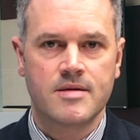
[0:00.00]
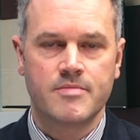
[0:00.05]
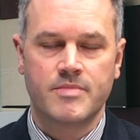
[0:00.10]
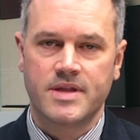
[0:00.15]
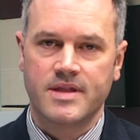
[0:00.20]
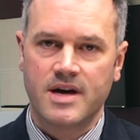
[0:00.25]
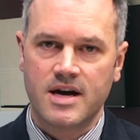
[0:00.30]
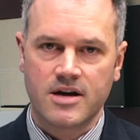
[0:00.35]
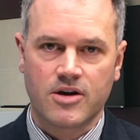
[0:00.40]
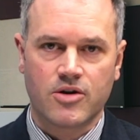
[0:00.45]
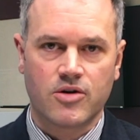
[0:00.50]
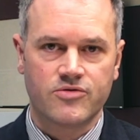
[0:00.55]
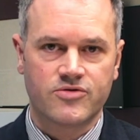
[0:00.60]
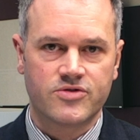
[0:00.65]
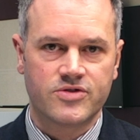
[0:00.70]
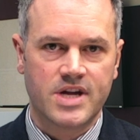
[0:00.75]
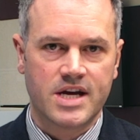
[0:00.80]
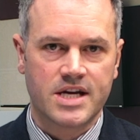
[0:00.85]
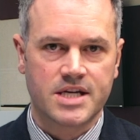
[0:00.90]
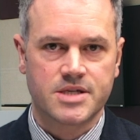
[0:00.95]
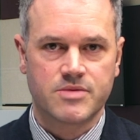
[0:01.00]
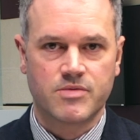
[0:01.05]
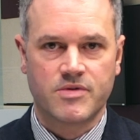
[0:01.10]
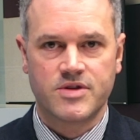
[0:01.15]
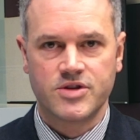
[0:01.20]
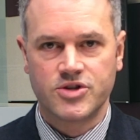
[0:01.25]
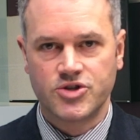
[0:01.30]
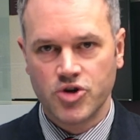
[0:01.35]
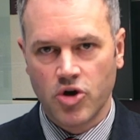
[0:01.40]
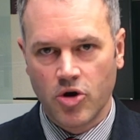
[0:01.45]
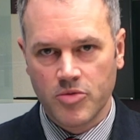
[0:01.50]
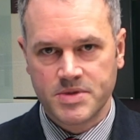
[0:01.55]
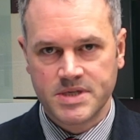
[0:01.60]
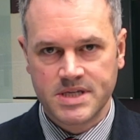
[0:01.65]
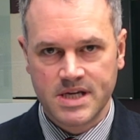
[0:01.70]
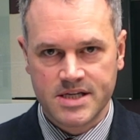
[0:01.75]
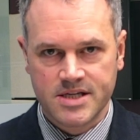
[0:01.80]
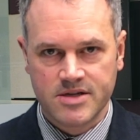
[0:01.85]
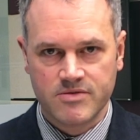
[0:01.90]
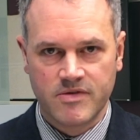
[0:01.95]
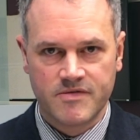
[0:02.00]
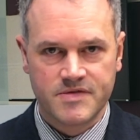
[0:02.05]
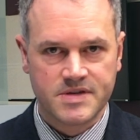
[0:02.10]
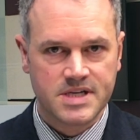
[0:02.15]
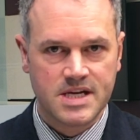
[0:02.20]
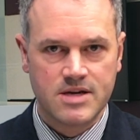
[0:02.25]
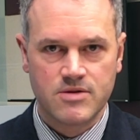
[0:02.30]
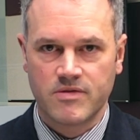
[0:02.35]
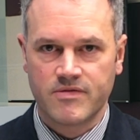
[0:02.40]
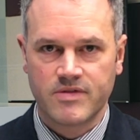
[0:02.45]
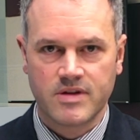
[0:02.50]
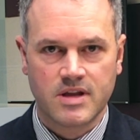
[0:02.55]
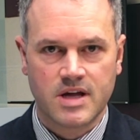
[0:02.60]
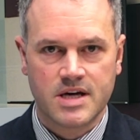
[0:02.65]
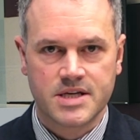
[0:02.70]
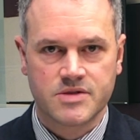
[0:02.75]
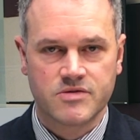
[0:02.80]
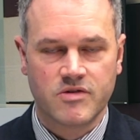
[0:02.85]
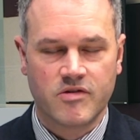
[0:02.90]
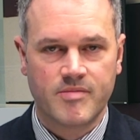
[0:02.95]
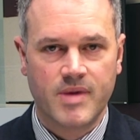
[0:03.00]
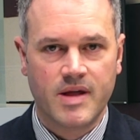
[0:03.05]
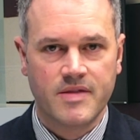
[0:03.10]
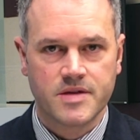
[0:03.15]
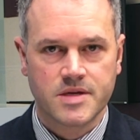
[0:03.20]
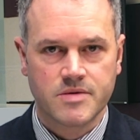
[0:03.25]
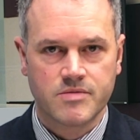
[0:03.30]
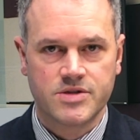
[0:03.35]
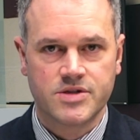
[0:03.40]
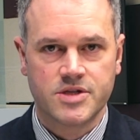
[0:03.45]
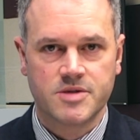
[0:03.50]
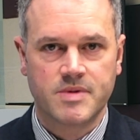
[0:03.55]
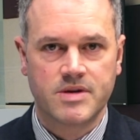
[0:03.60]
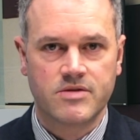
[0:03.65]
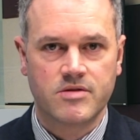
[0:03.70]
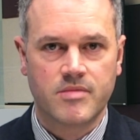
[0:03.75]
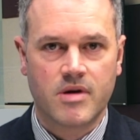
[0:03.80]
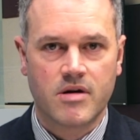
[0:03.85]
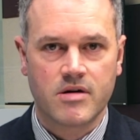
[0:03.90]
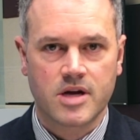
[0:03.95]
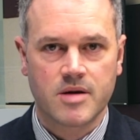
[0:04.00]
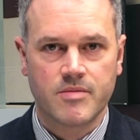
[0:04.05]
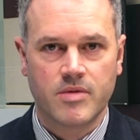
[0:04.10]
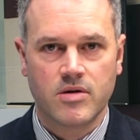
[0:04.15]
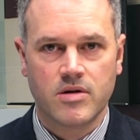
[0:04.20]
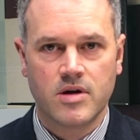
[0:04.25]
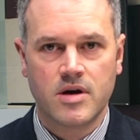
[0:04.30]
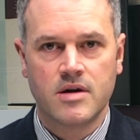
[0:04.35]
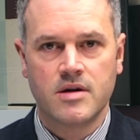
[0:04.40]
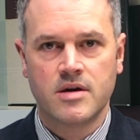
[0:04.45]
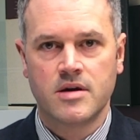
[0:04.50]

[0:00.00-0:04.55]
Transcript: But that contradicts with the jobs data we've seen over the last 12 months, which has been remarkable.